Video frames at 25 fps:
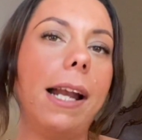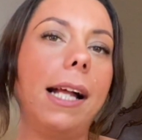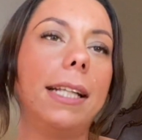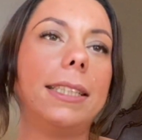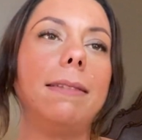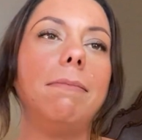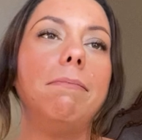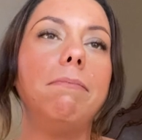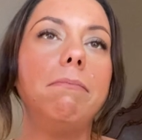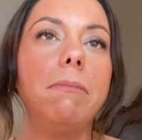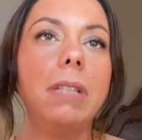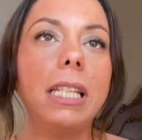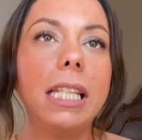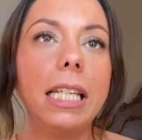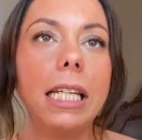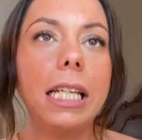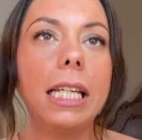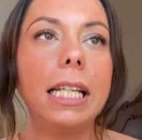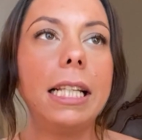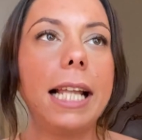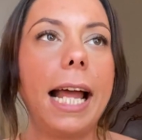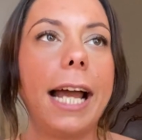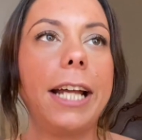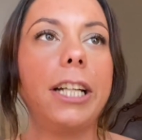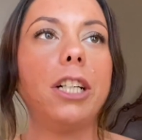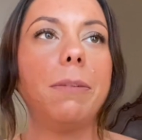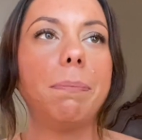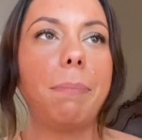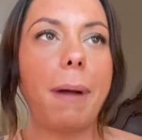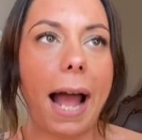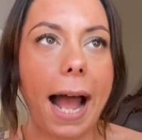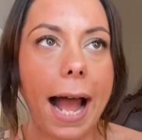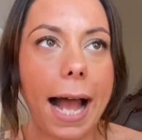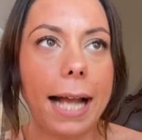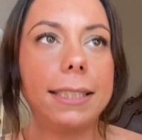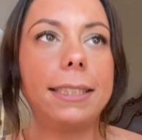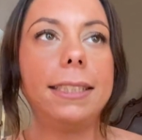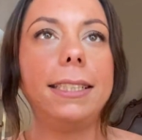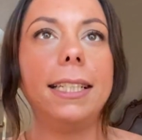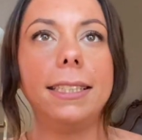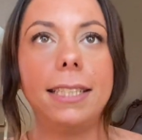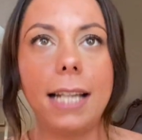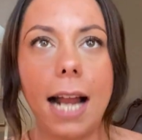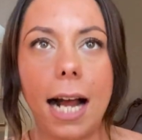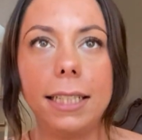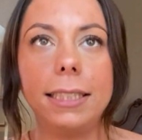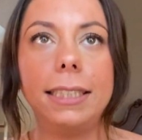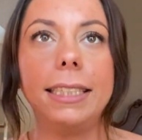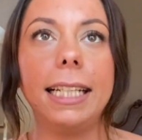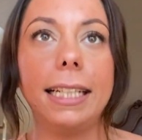It doesn't mean that your past does
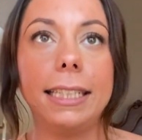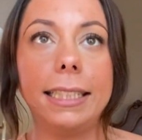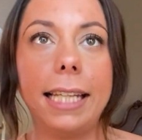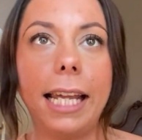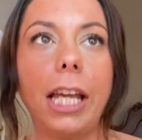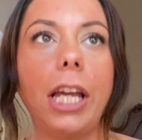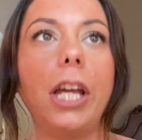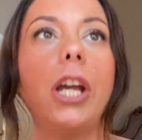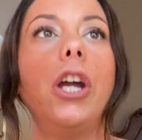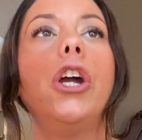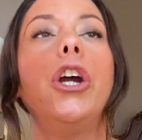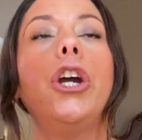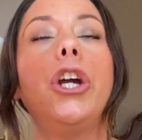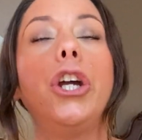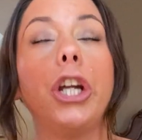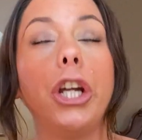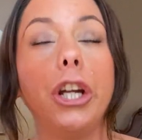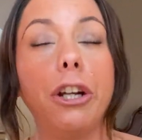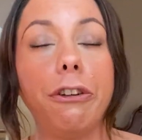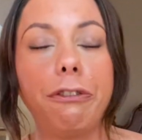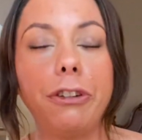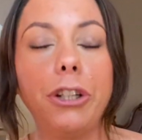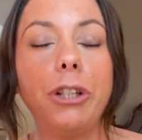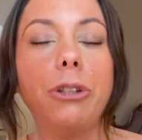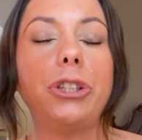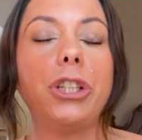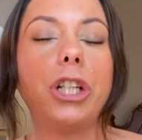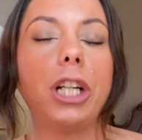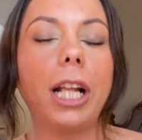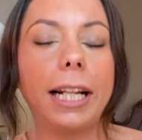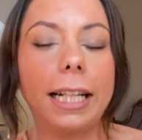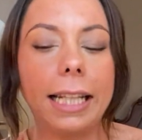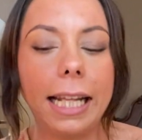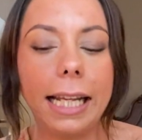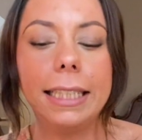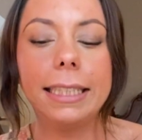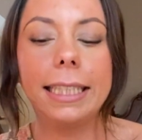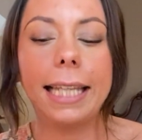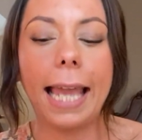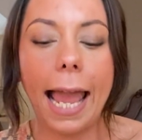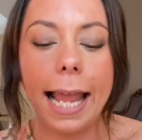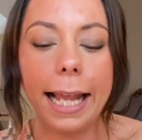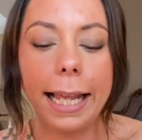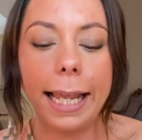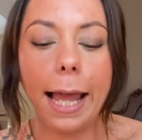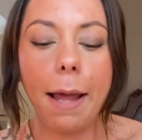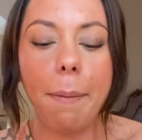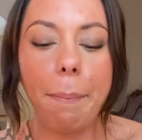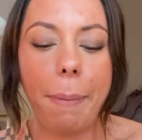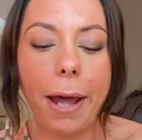not dictate your future. Like things can
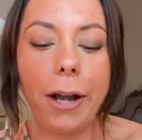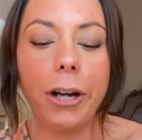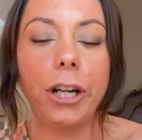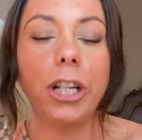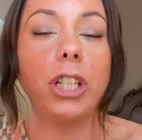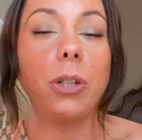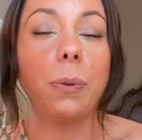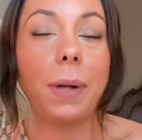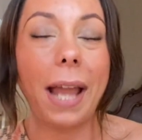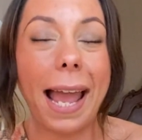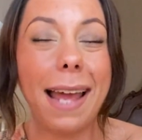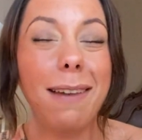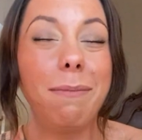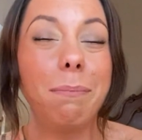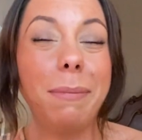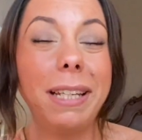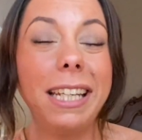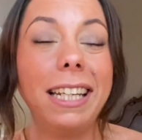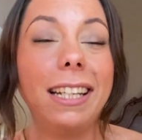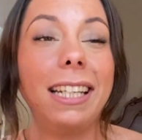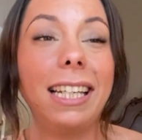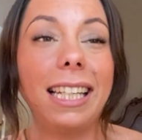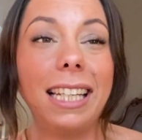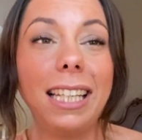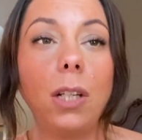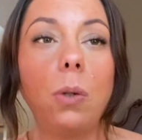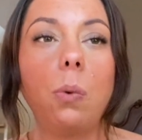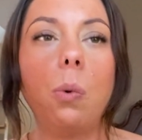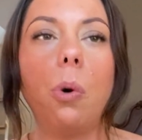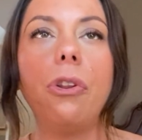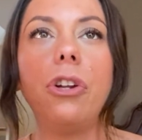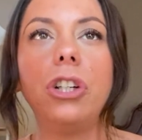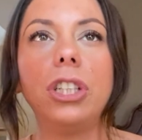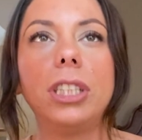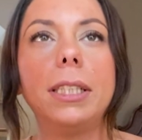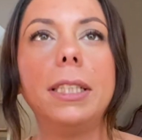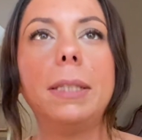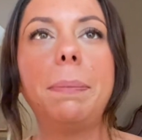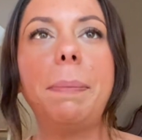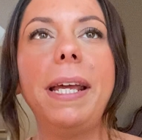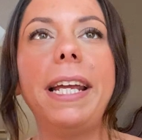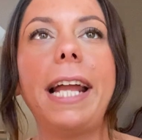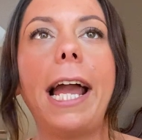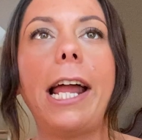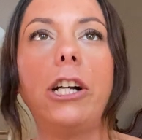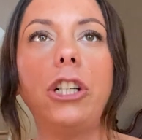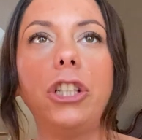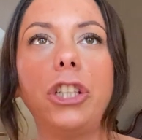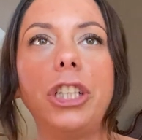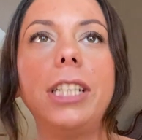get better. You can meet an equal. There's this big
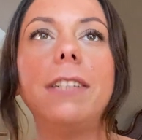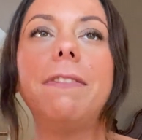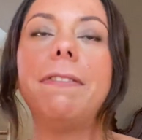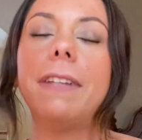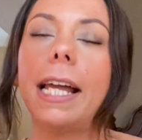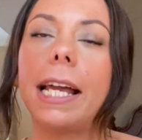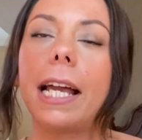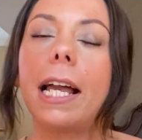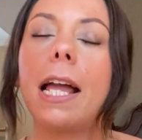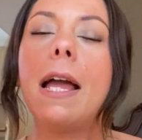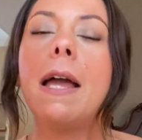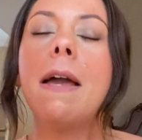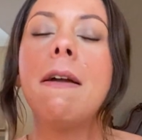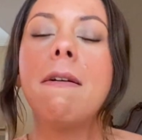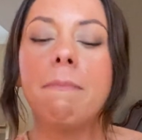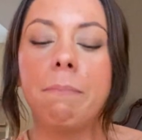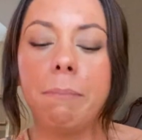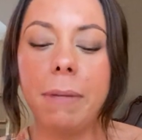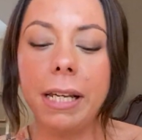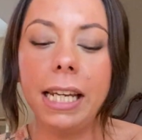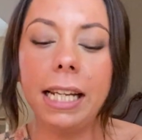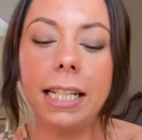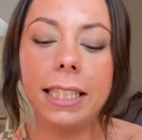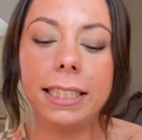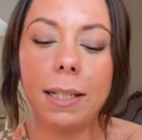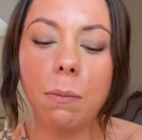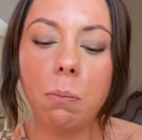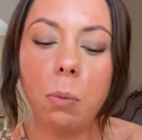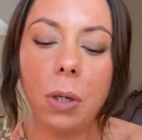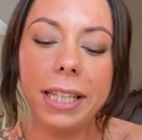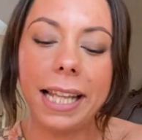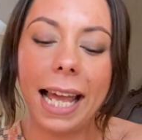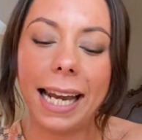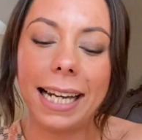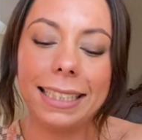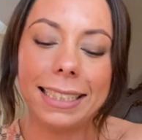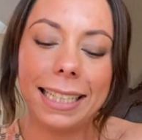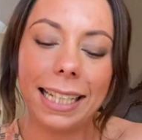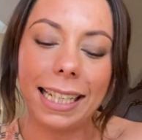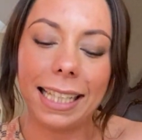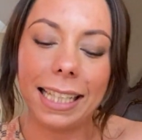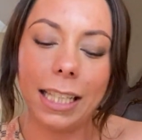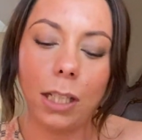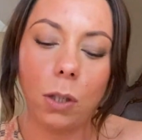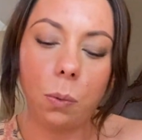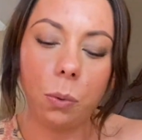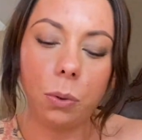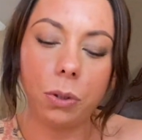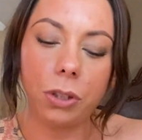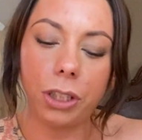energy of like meeting someone that isn't
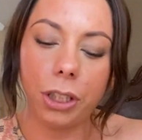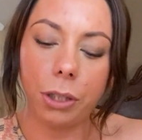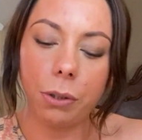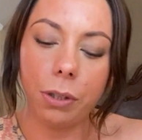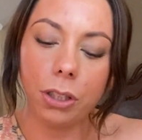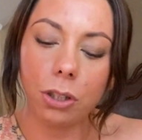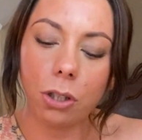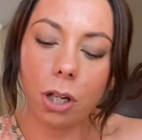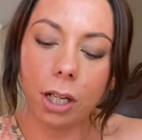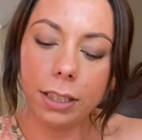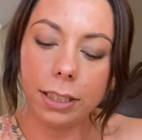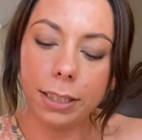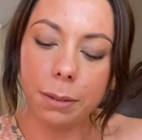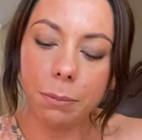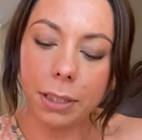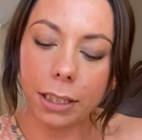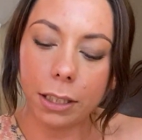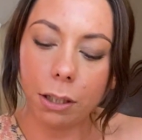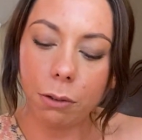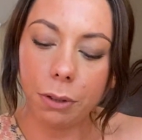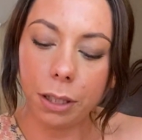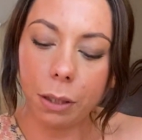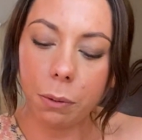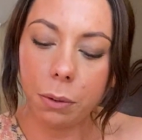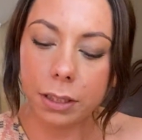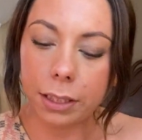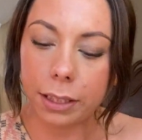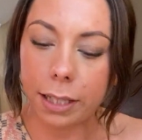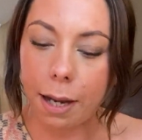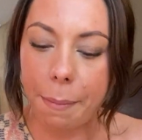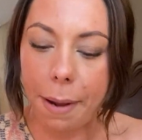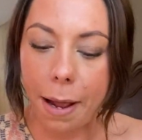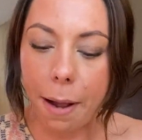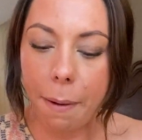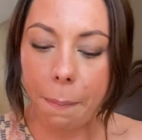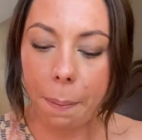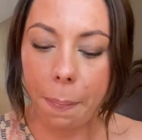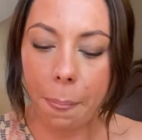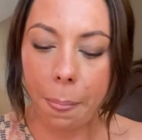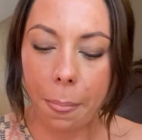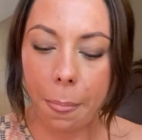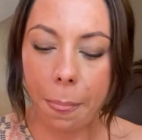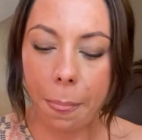equal to you. This card seems like it really wants to come out.